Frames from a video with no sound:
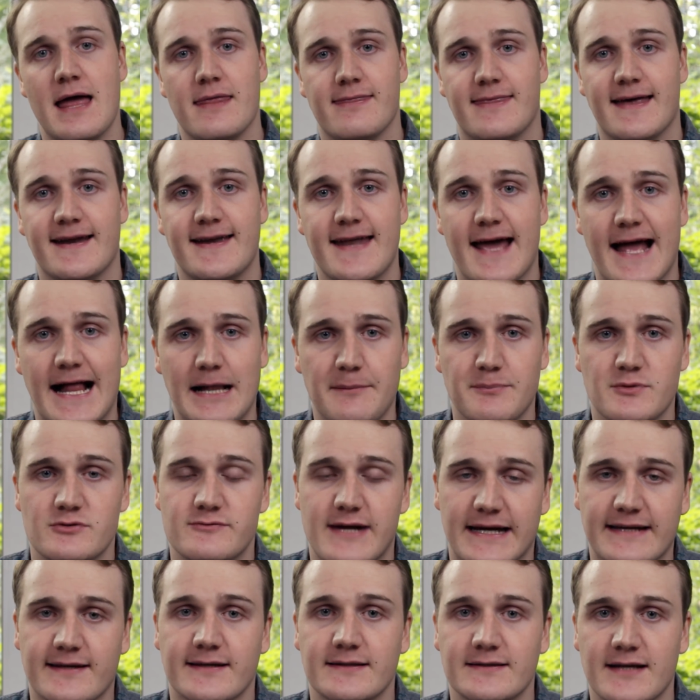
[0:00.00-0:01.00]
that helped
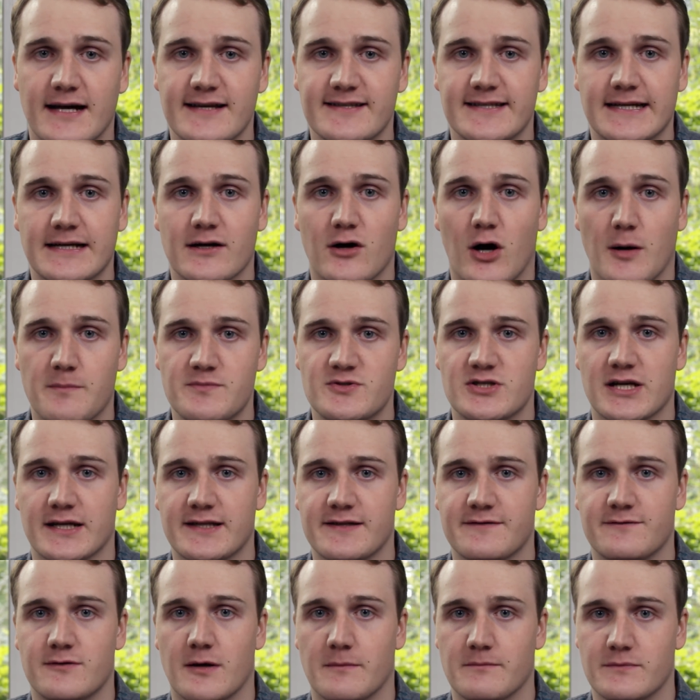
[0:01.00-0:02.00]
recognizing
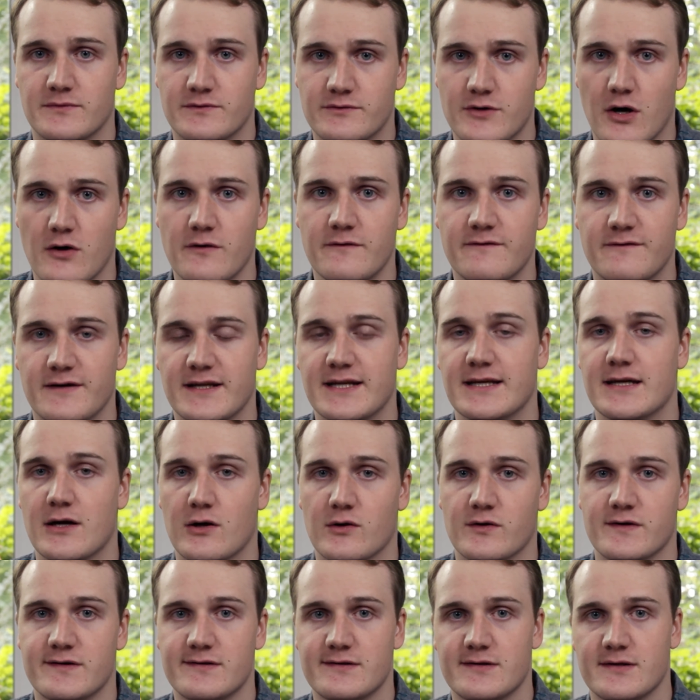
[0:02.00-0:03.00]
objects from drone
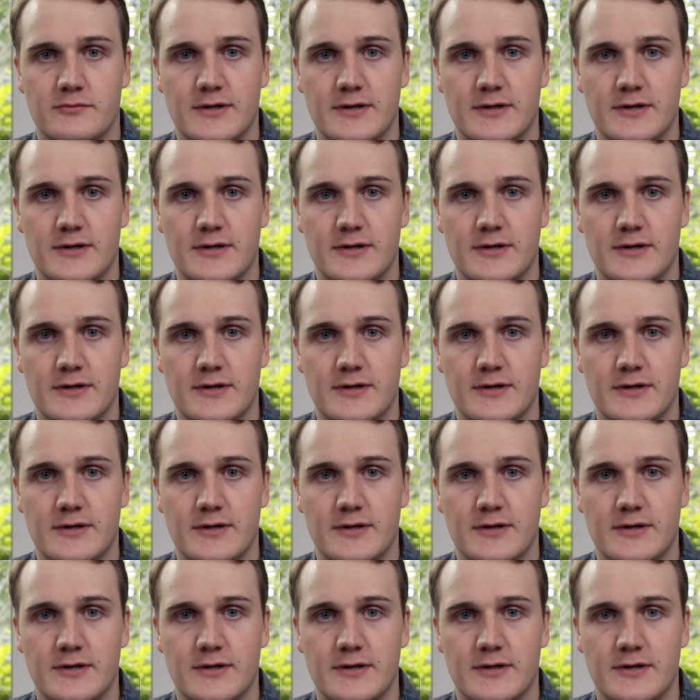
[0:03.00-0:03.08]
videos.